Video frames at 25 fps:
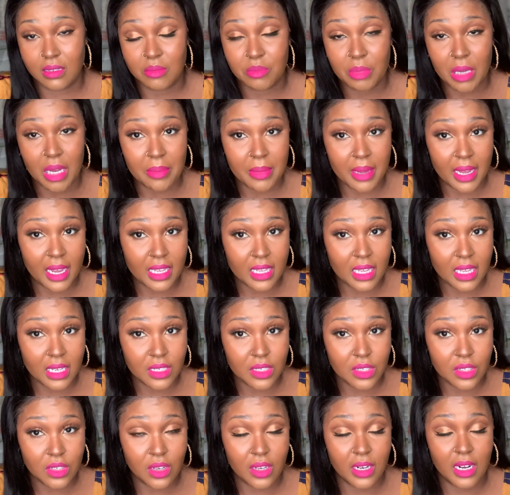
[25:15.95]
Put my
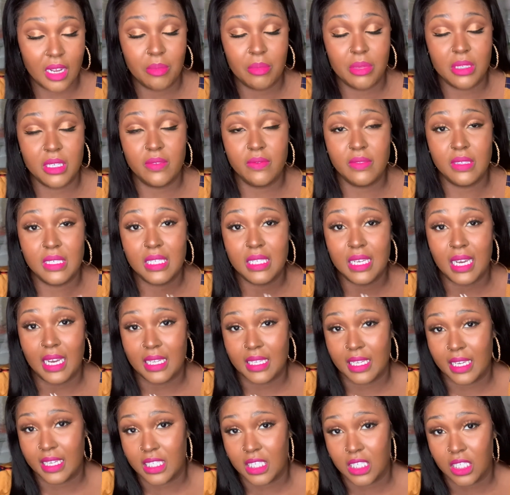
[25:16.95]
eyelashes on. I believe these
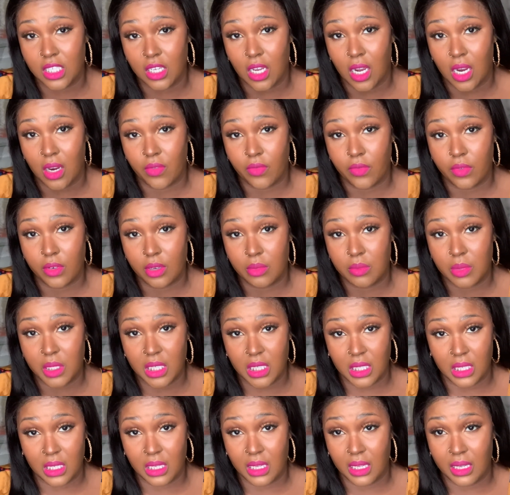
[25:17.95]
eyelashes are from
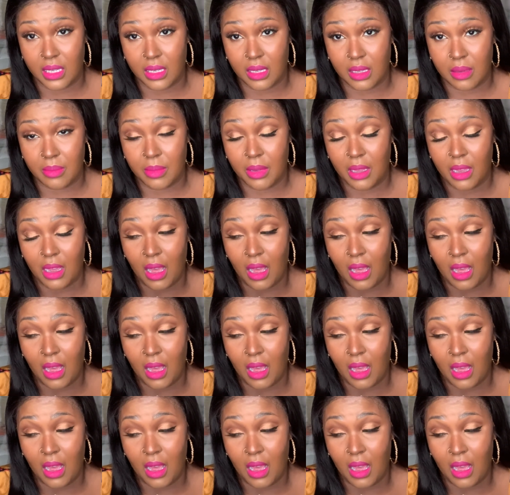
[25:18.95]
She Glam.